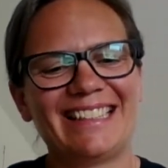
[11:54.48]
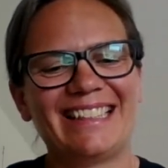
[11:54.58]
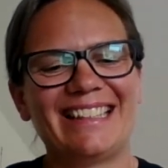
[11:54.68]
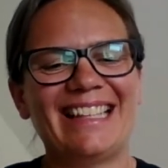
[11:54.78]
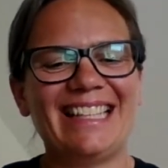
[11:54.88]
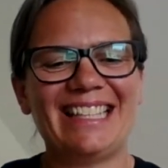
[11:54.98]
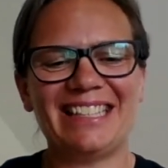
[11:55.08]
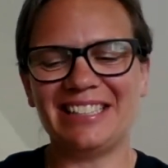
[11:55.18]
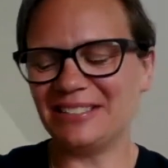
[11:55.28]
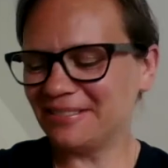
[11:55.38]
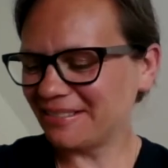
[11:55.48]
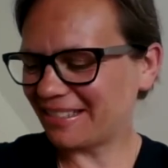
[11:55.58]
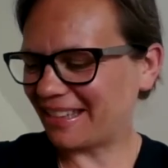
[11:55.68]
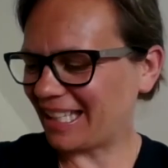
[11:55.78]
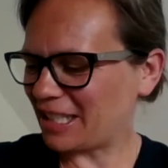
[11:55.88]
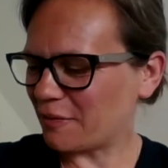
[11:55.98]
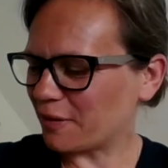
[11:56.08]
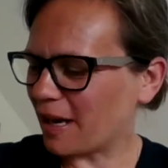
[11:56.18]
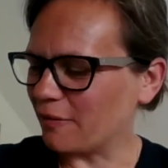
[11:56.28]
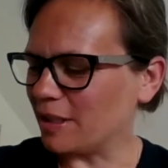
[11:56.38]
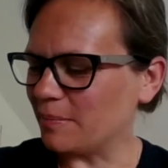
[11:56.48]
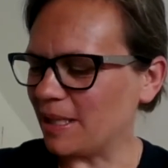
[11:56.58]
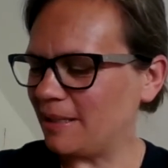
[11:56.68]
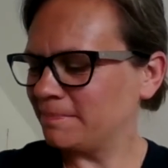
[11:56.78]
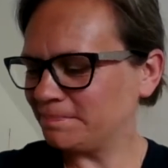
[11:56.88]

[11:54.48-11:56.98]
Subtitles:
Thank you. Thank you for having me.